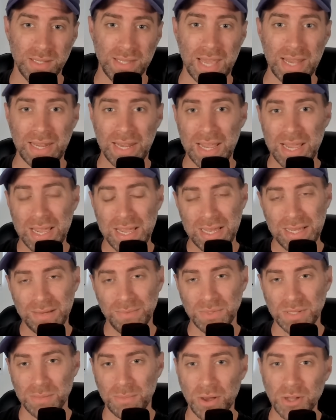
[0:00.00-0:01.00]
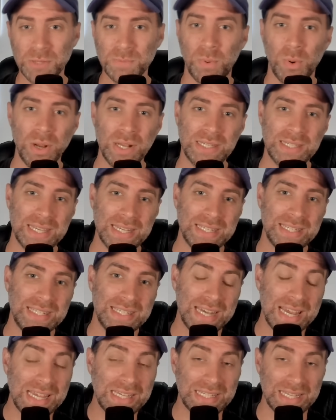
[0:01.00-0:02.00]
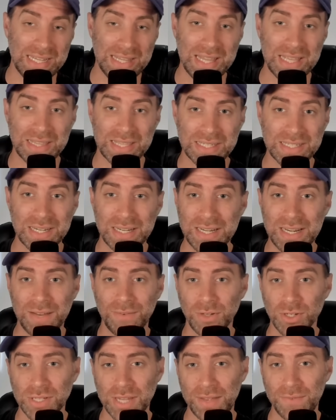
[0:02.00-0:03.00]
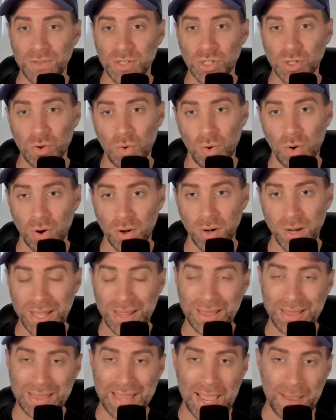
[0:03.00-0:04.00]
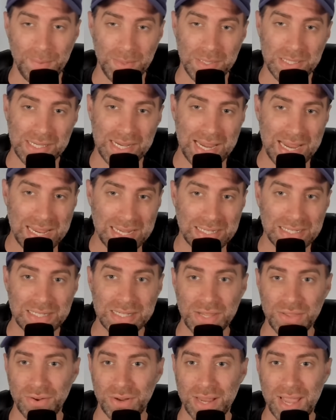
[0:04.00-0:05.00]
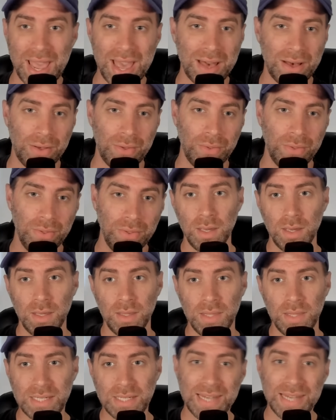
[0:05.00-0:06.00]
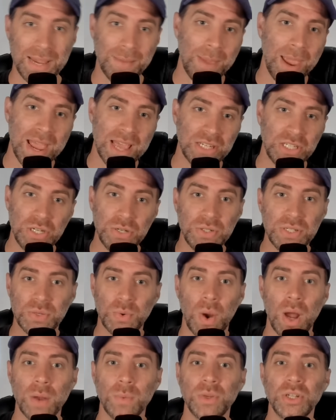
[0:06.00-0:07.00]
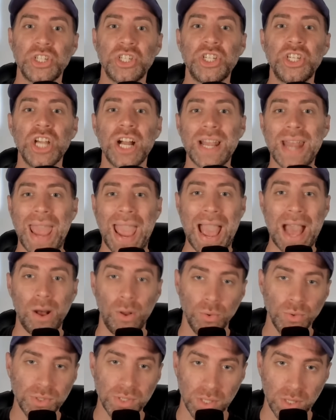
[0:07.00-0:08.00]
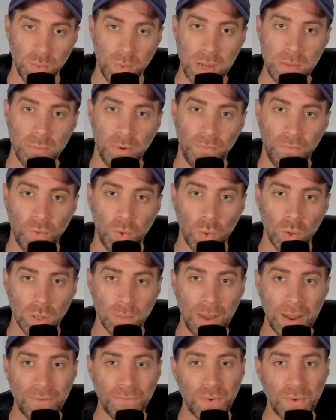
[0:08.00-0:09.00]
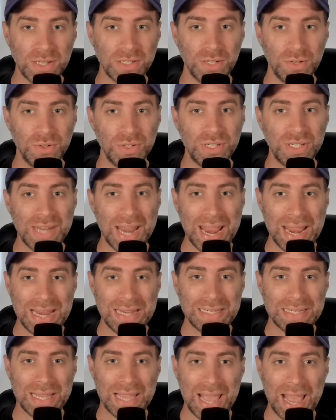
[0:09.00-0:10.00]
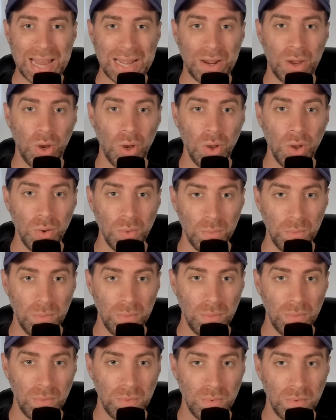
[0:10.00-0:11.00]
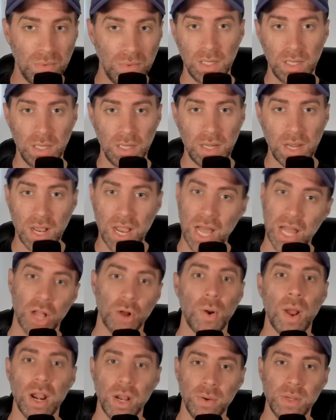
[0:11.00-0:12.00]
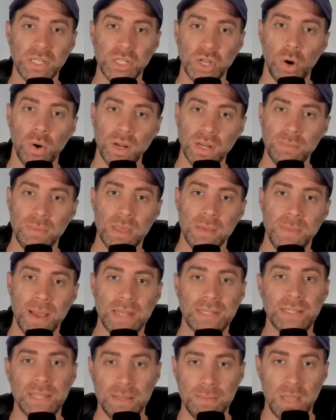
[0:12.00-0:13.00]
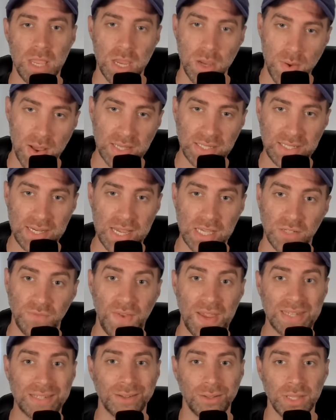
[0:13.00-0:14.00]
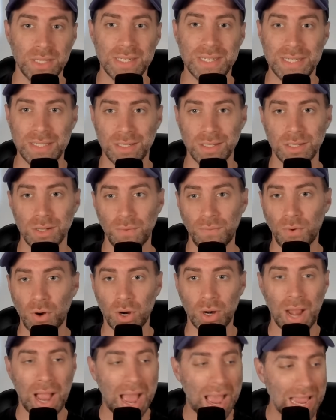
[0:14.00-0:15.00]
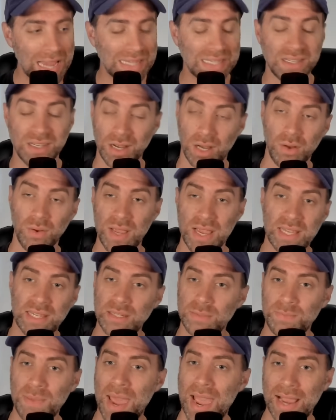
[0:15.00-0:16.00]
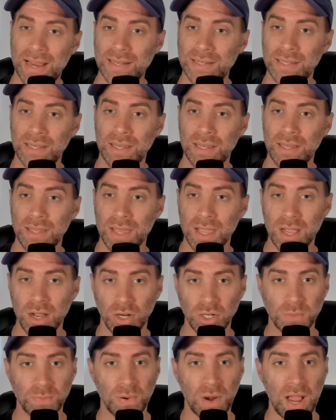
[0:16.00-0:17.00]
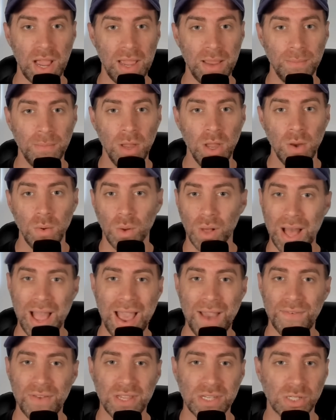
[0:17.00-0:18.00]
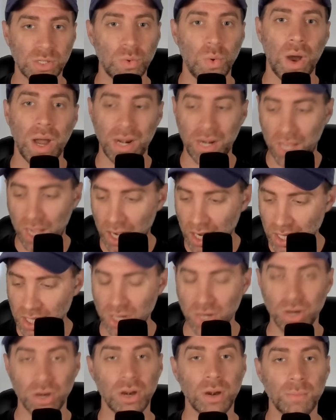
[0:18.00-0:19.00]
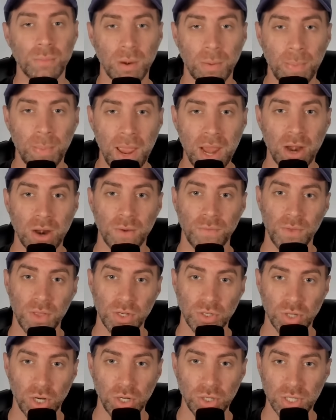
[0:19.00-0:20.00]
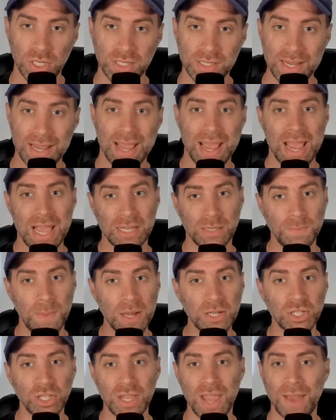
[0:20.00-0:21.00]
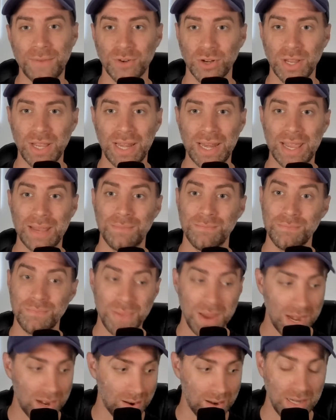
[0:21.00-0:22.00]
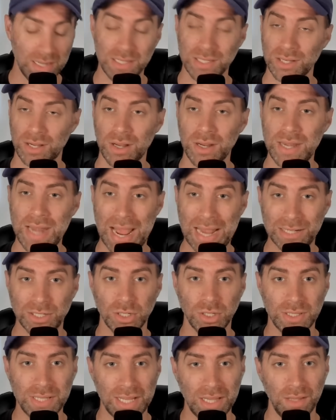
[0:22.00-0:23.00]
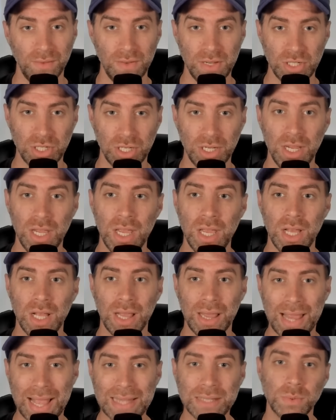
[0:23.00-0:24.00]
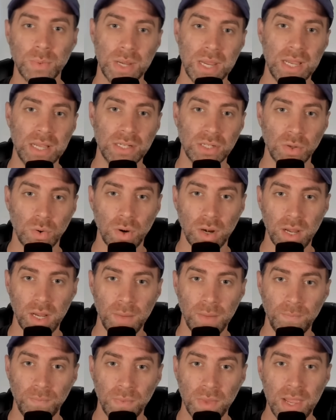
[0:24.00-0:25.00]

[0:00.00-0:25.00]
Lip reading: That was the most points this season that the Sun Devils have scored, and that was in Southern Cal. This same ASU squad was shut out the week before by Fresno State at home. Now, Colorado is going to be the best team that USC has faced on the season so far. I don't expect that Coach Prime will have his squad underprepared for the Trojans, especially after getting embarrassed on national television last week against Oregon.